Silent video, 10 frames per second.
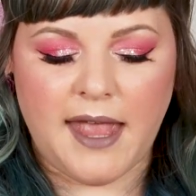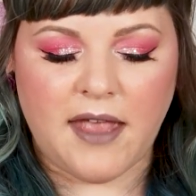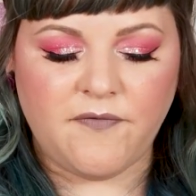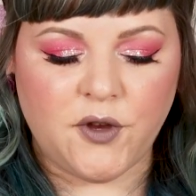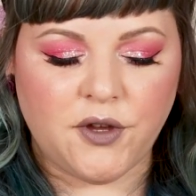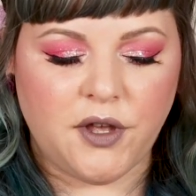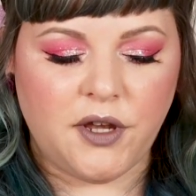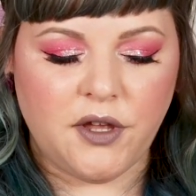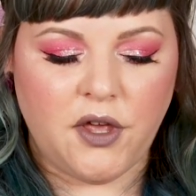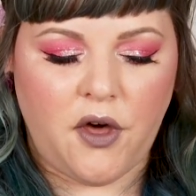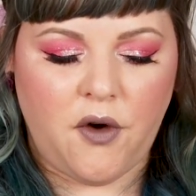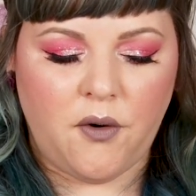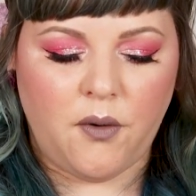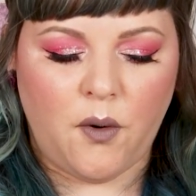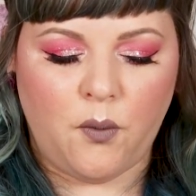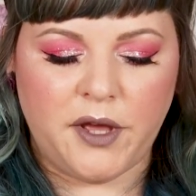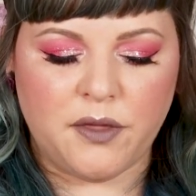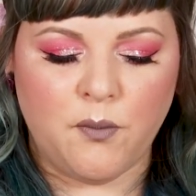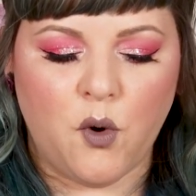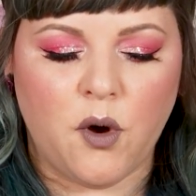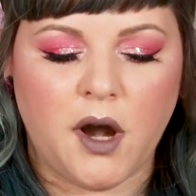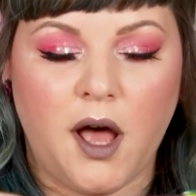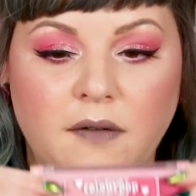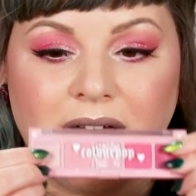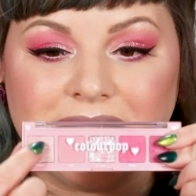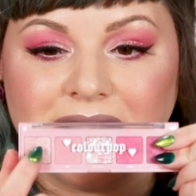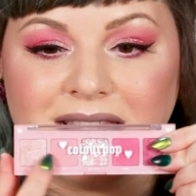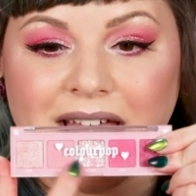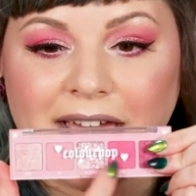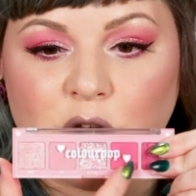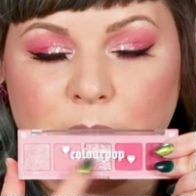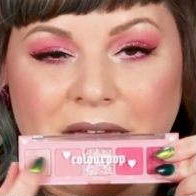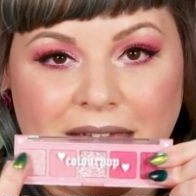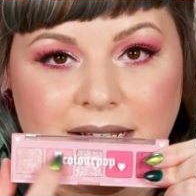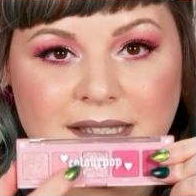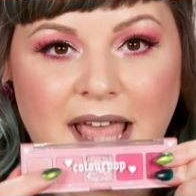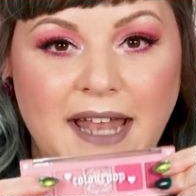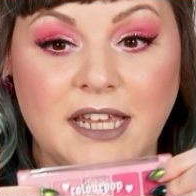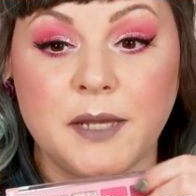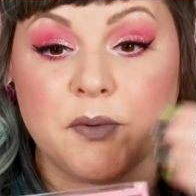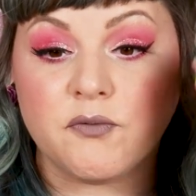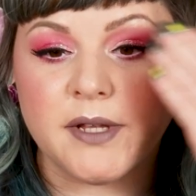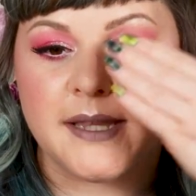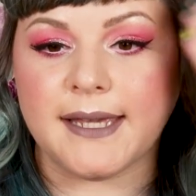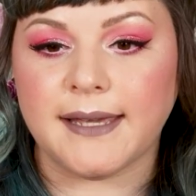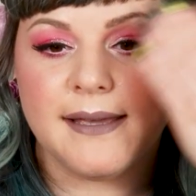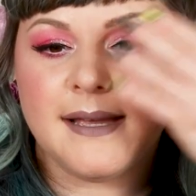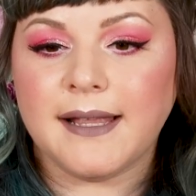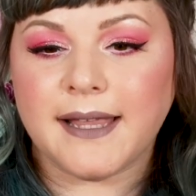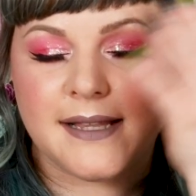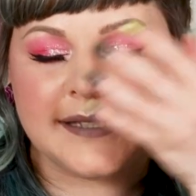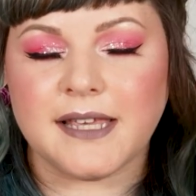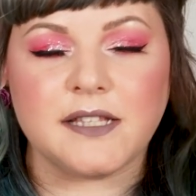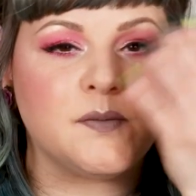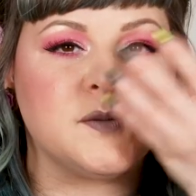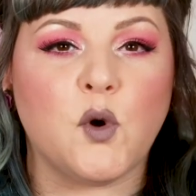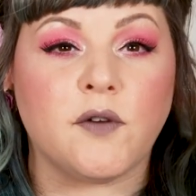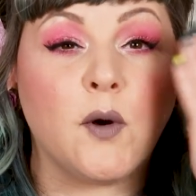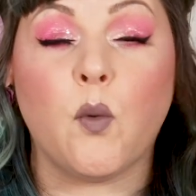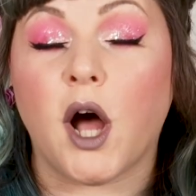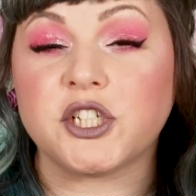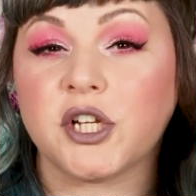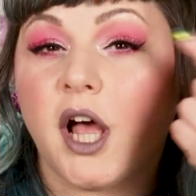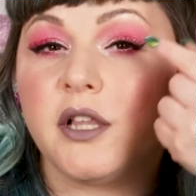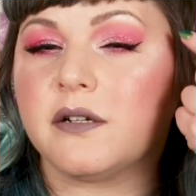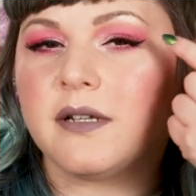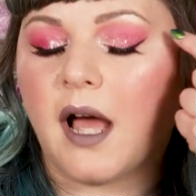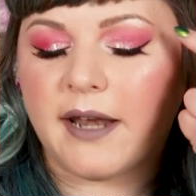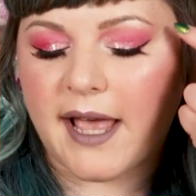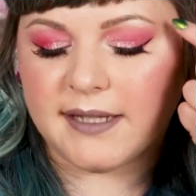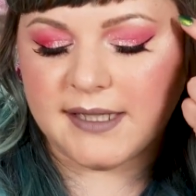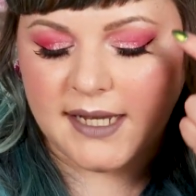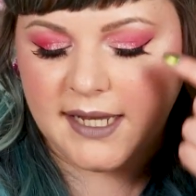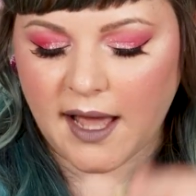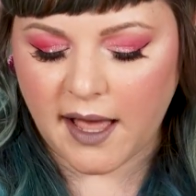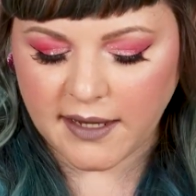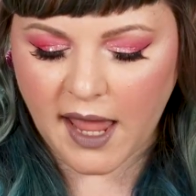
If you're gonna go with more of the lighter pinks and keep a really, like let's say this was more of a washa color, not as neon,